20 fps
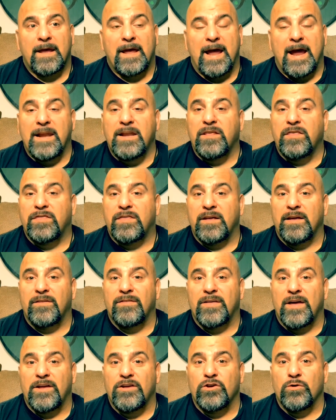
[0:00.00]
Anything
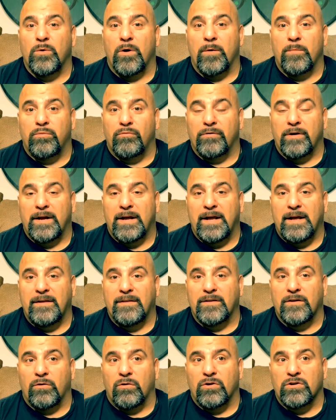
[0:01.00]
that you are bringing,
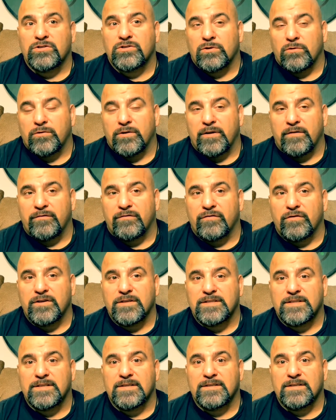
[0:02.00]
the
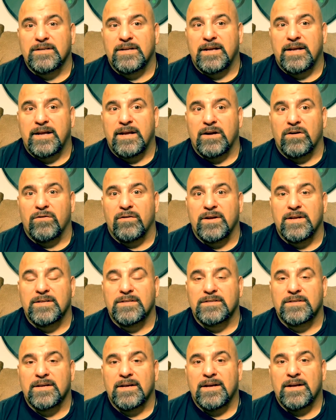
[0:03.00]
inference here
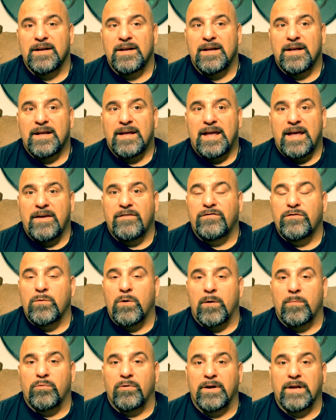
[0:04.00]
is, if you
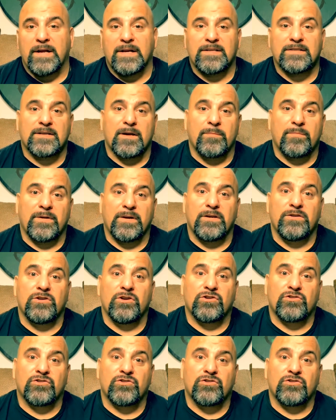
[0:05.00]
are bringing something in your